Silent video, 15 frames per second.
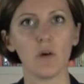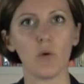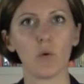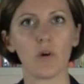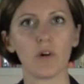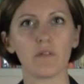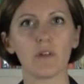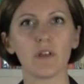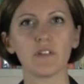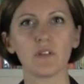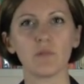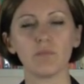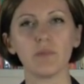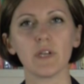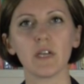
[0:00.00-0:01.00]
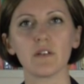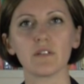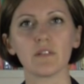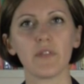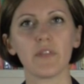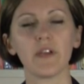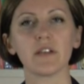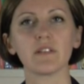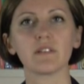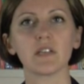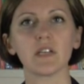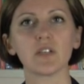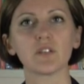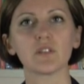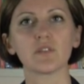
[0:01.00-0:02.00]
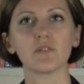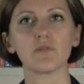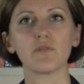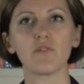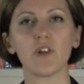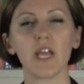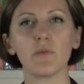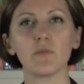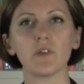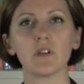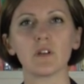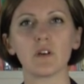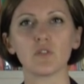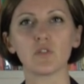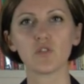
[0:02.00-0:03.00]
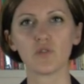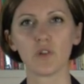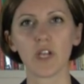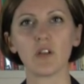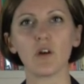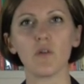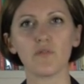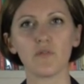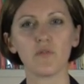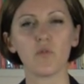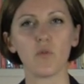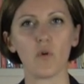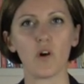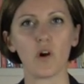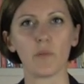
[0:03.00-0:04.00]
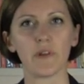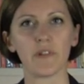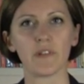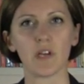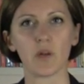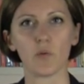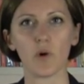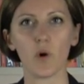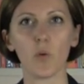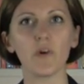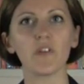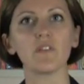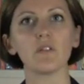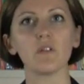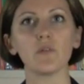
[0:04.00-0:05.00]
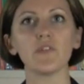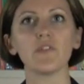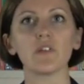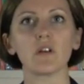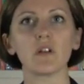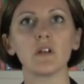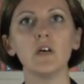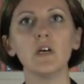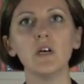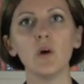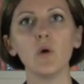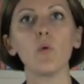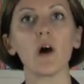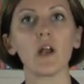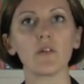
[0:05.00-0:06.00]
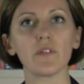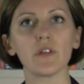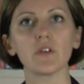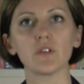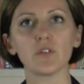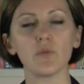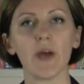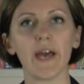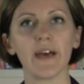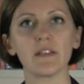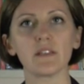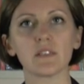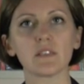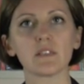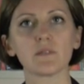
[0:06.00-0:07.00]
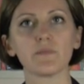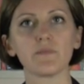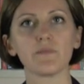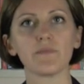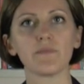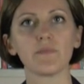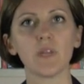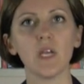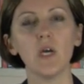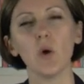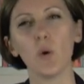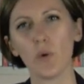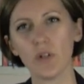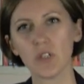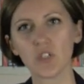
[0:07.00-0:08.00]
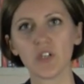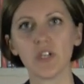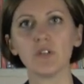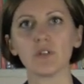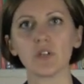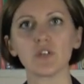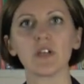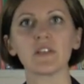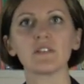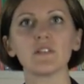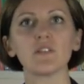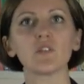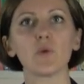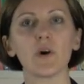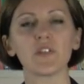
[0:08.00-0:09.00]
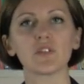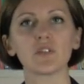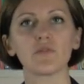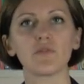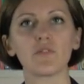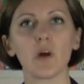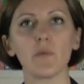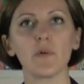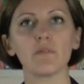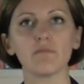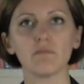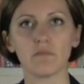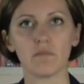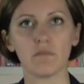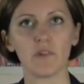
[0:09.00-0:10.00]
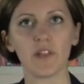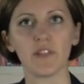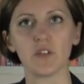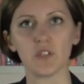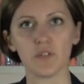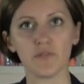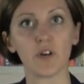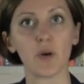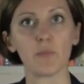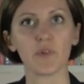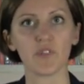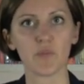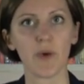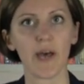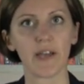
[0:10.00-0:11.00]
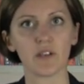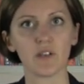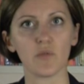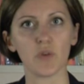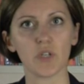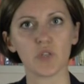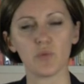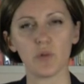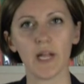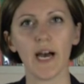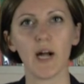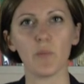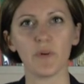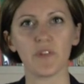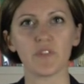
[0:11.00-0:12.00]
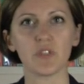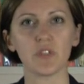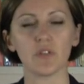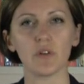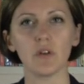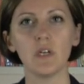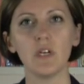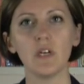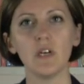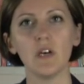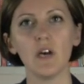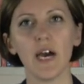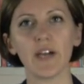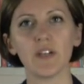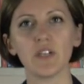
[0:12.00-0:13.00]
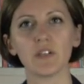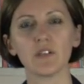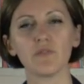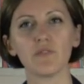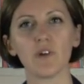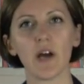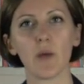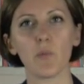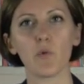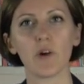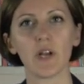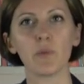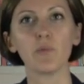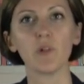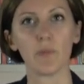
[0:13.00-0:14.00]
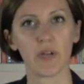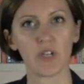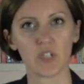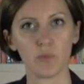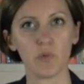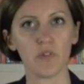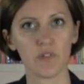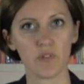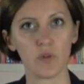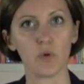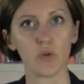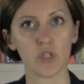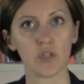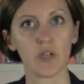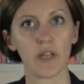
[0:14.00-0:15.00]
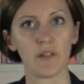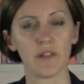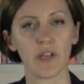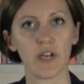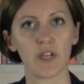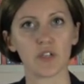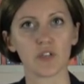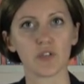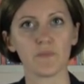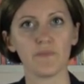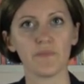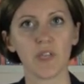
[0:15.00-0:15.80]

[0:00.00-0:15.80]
Or is it because things get framed in a trade-off form and then we always lose on one of the two ends? We'll try to address this question from a rather different perspective, which will help us to identify a more implementable solution in the end.